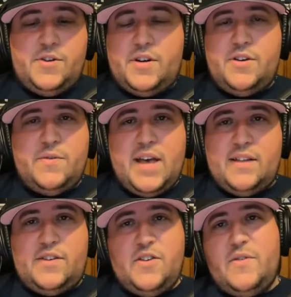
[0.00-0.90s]
you could do that
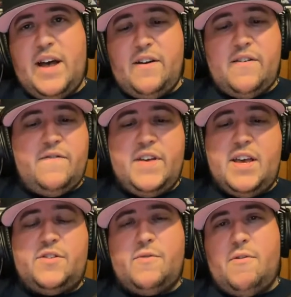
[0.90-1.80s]
too at
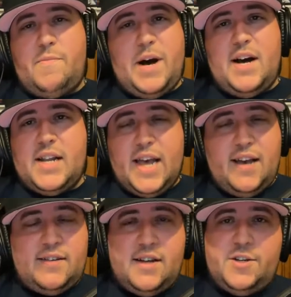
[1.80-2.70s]

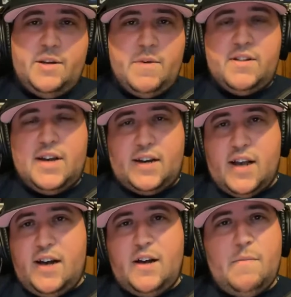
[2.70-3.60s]

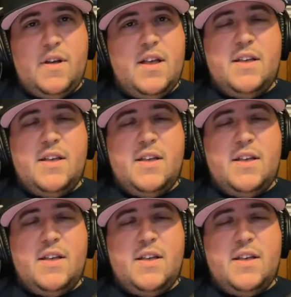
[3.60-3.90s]
vsgrowthpodcast@gmail.com.